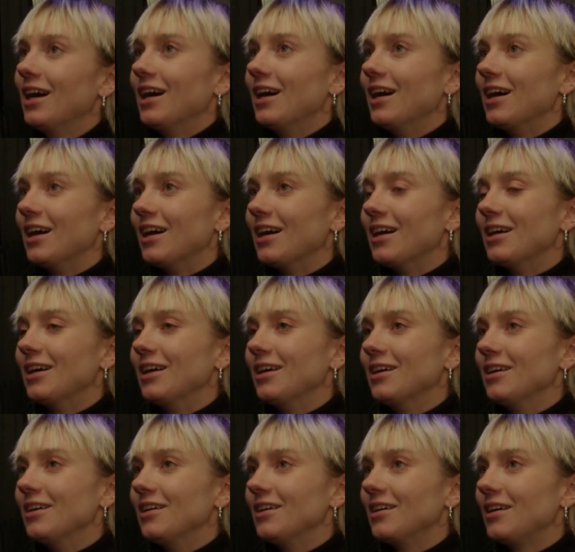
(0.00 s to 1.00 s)

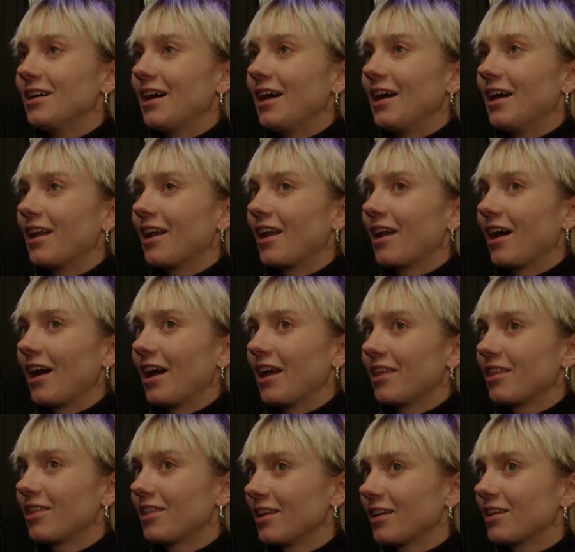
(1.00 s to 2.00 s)
And I
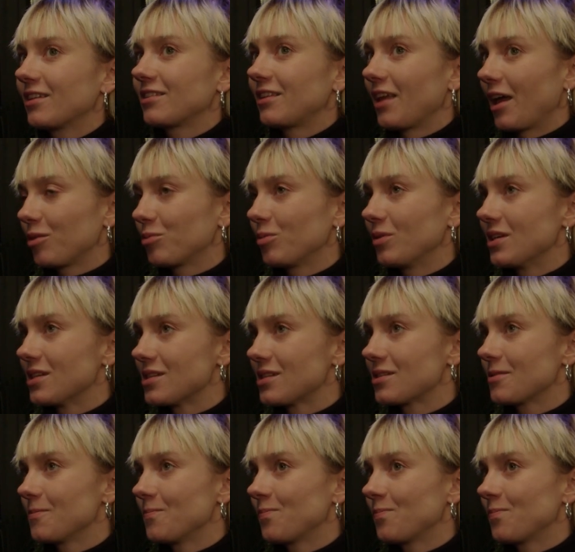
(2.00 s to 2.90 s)
think that was